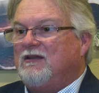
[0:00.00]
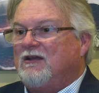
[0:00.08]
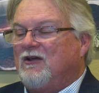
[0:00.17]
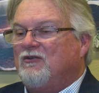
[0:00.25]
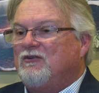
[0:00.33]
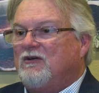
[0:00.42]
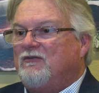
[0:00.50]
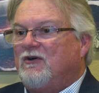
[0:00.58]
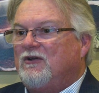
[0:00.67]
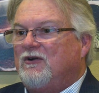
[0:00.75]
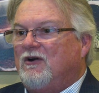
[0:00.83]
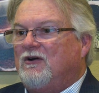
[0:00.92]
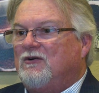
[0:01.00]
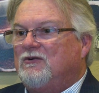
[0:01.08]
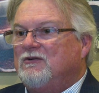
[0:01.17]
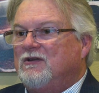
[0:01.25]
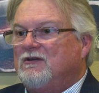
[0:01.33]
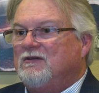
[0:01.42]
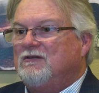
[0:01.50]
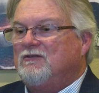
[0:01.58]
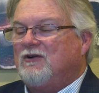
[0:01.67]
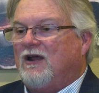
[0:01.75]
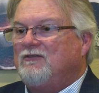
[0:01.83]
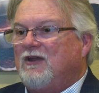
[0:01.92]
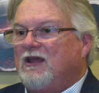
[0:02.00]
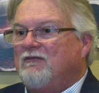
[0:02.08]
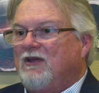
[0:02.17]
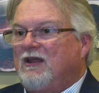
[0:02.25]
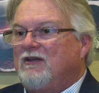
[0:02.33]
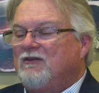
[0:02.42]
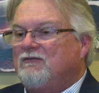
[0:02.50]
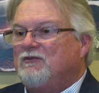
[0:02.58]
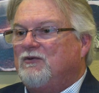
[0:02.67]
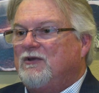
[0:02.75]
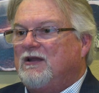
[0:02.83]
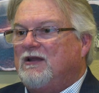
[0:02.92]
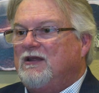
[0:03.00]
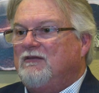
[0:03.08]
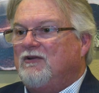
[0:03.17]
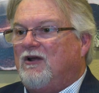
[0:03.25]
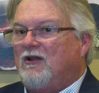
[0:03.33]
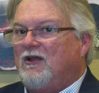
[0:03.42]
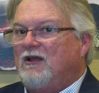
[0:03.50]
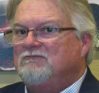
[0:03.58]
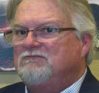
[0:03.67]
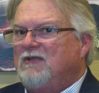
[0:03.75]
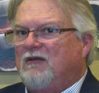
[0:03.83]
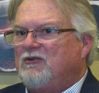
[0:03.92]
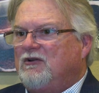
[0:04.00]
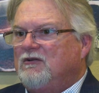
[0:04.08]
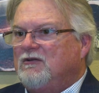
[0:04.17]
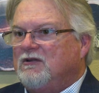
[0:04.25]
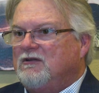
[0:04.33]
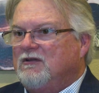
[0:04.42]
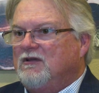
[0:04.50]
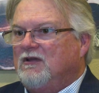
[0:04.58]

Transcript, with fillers: that goes off on their own and tries to take advantage of us when they leave and all that? Absolutely.